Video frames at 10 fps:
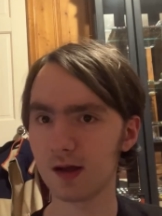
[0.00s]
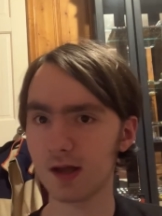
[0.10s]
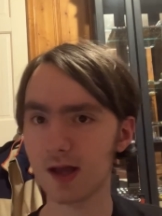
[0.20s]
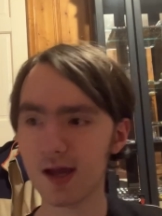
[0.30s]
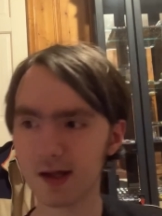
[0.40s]

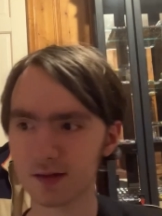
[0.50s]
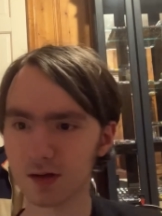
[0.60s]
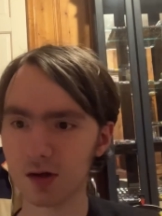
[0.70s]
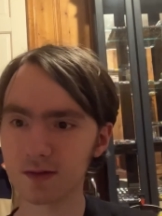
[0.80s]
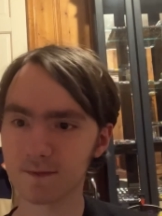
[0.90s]
And
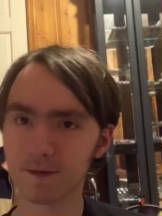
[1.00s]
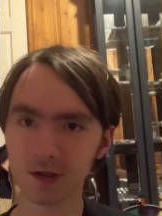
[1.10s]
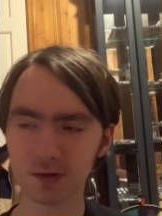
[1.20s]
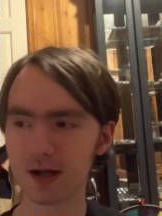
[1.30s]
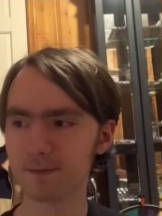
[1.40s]
on the
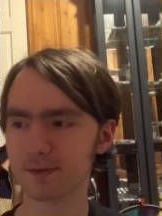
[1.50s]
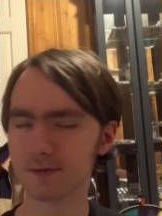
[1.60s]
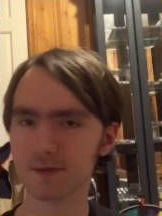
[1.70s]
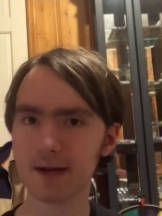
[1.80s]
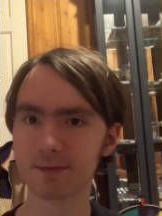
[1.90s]
final lap,
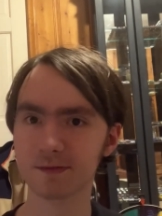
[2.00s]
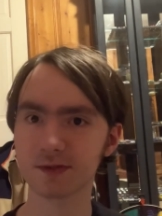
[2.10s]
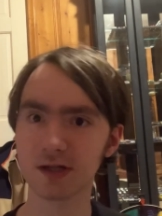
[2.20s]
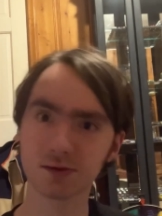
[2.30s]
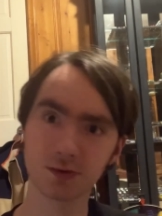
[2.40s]
lap of
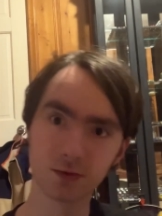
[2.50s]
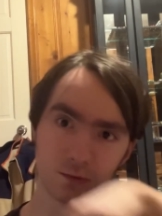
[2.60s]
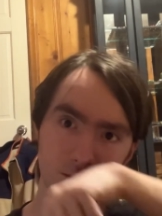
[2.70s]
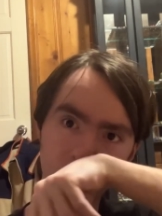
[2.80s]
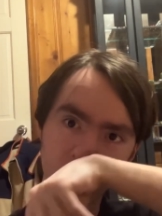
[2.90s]
stage
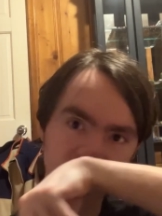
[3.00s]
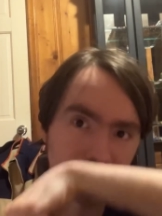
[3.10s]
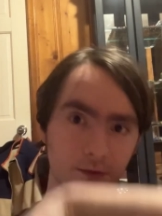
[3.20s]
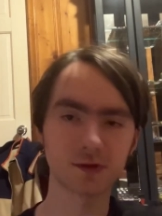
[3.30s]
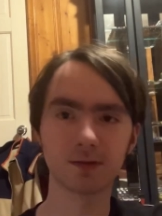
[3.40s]

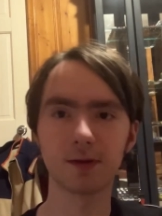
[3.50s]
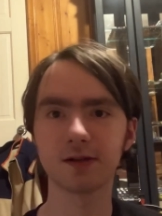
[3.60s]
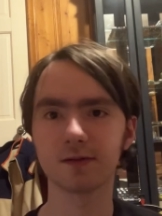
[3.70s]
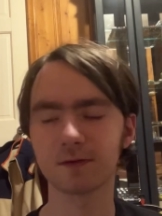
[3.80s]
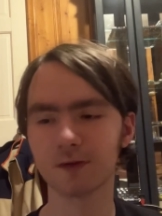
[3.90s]
first of
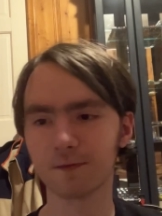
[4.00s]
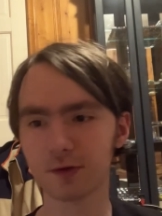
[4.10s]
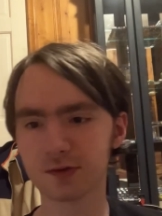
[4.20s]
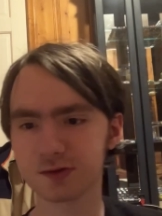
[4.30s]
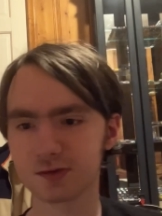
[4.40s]
many, the
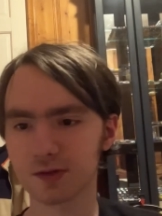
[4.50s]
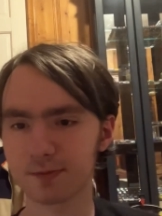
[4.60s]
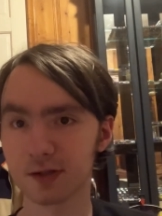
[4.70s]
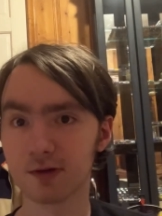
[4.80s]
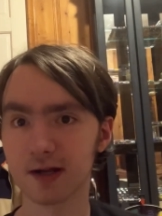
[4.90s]
first
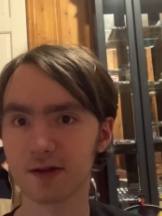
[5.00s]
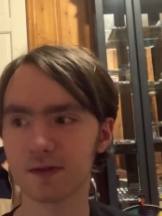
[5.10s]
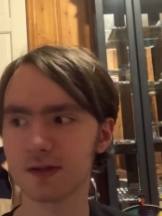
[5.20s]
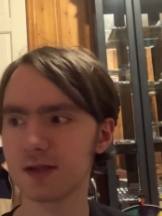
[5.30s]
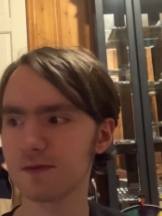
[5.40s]
big wreck of
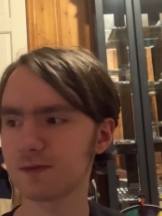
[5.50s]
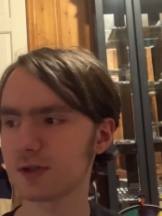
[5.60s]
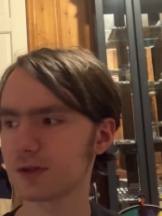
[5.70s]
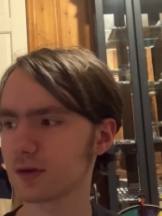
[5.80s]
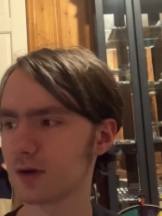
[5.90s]
the
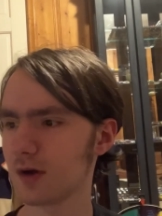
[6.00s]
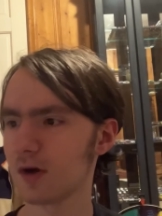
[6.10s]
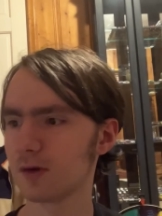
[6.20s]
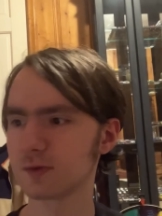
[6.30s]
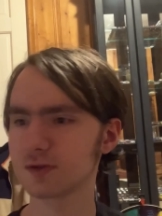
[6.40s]
evening,
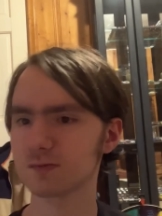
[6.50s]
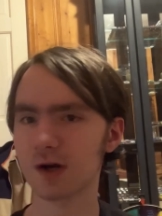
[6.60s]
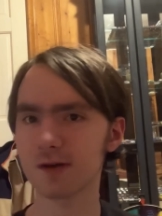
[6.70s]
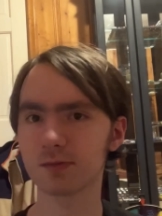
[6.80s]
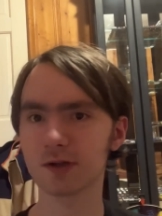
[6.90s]
was
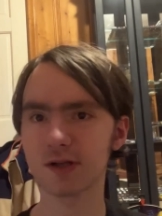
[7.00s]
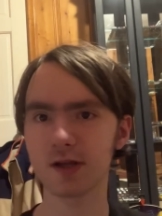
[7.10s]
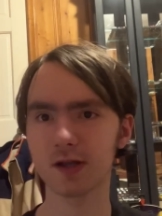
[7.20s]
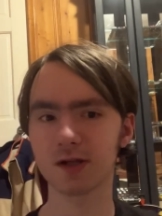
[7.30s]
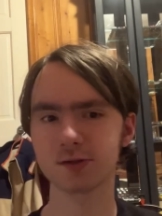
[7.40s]
Ryan Blaney
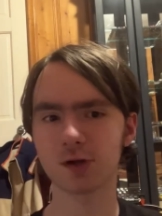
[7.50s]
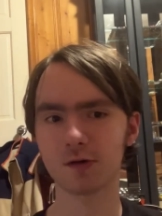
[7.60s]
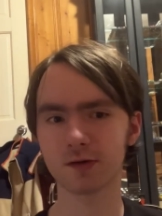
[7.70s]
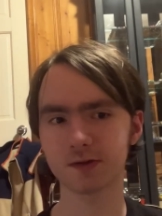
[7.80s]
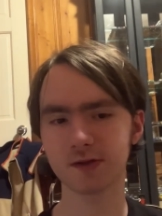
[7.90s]
getting
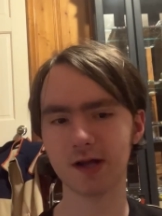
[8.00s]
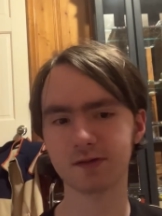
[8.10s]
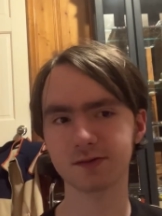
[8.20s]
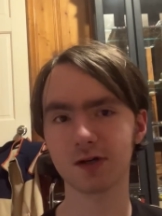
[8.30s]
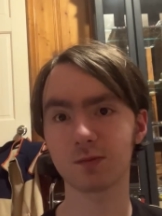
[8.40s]
turned into the
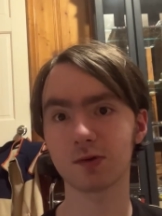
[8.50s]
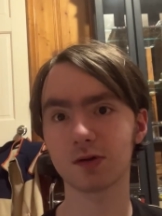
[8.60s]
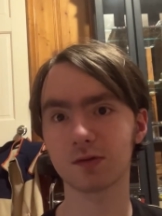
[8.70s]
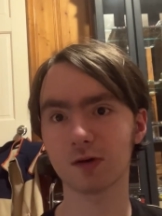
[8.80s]
outside wall